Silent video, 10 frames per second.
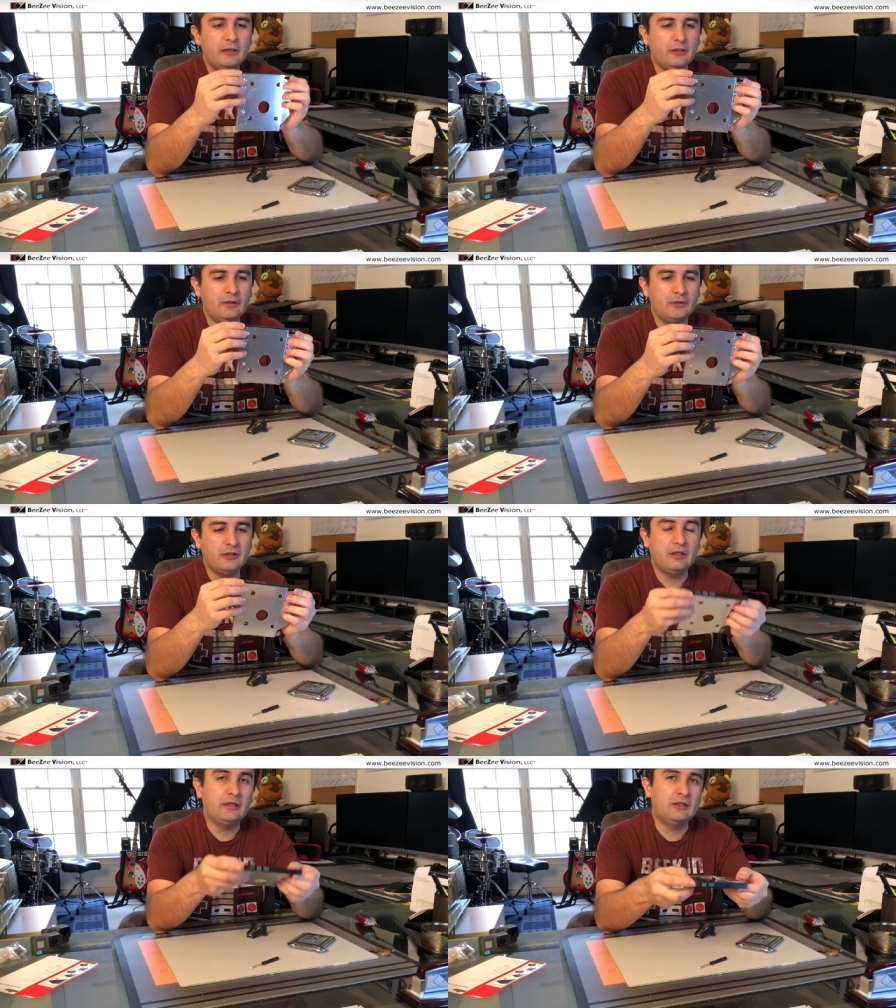And you
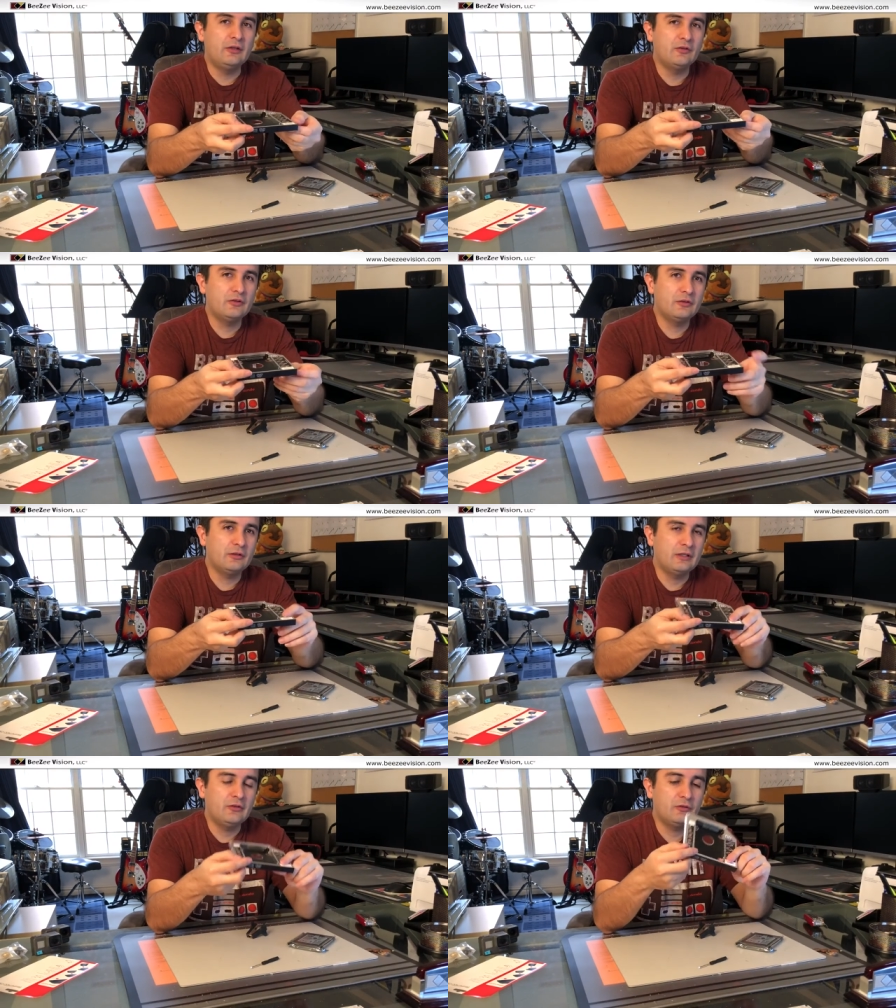can
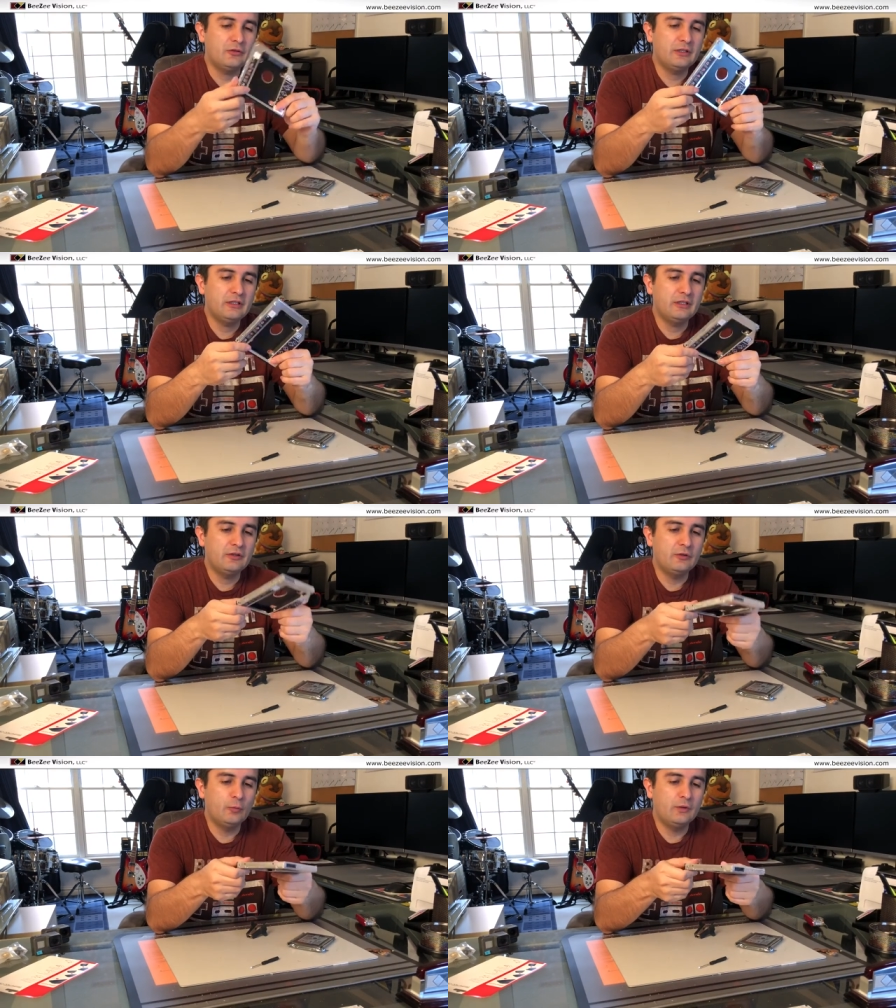insert it
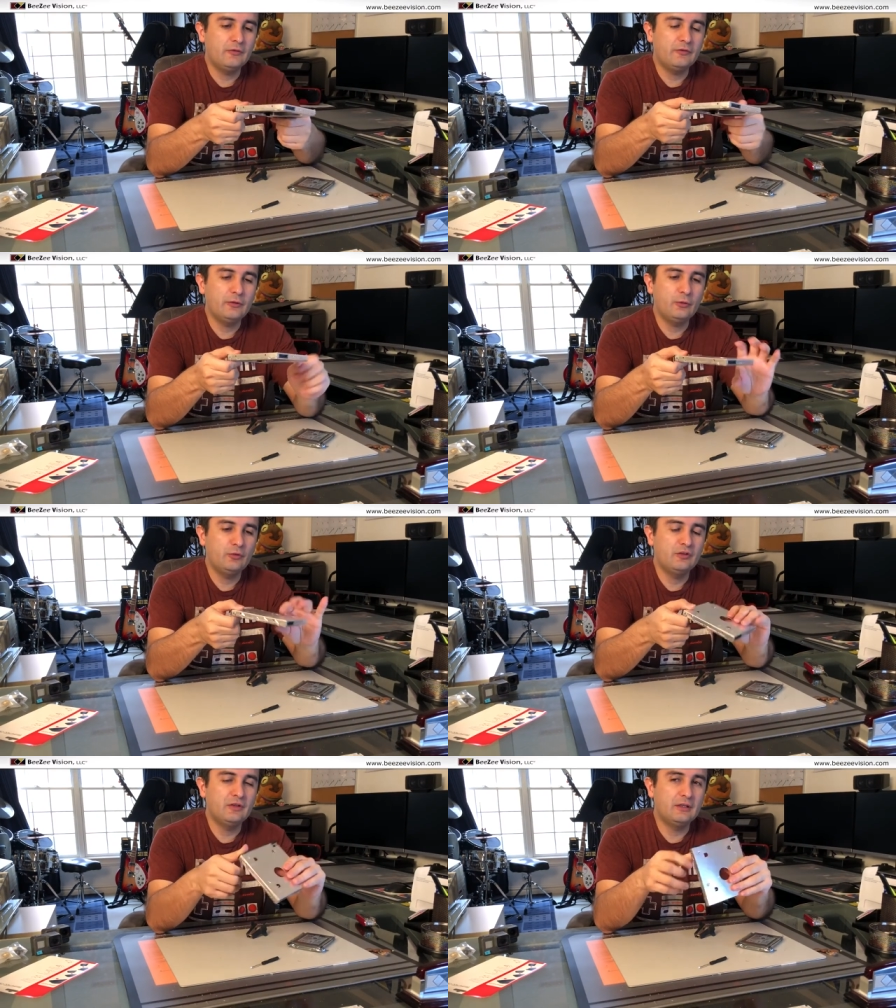in one of
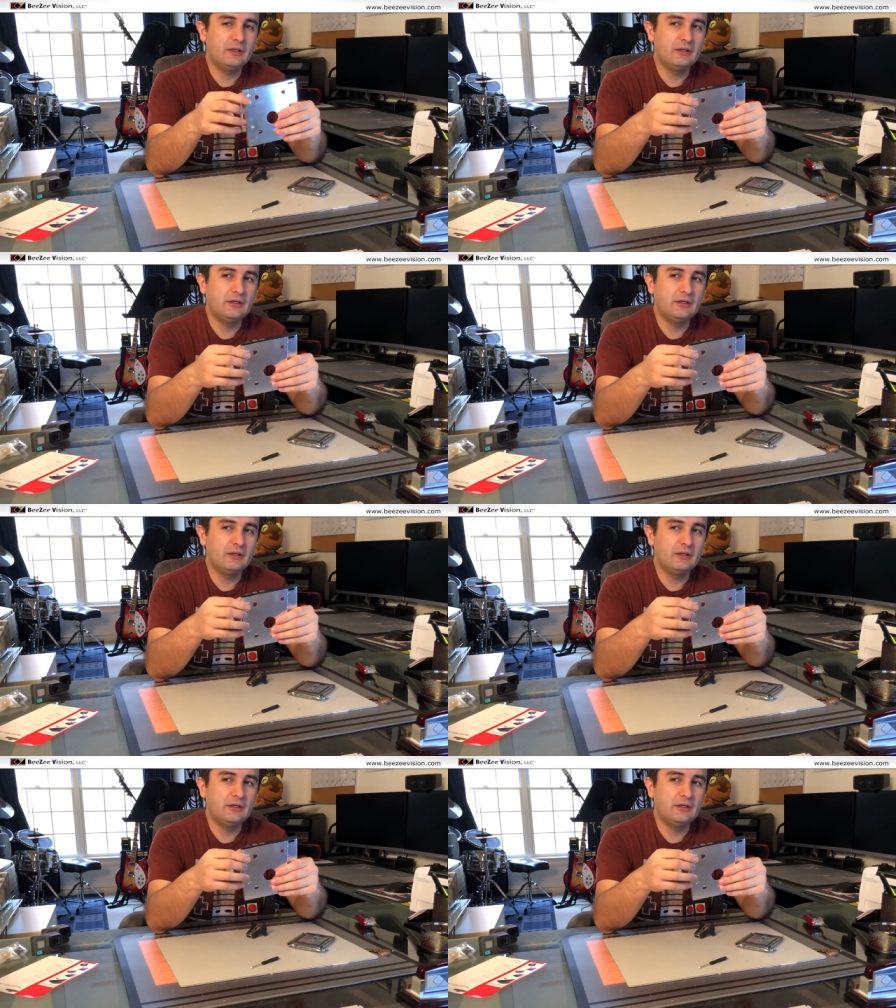those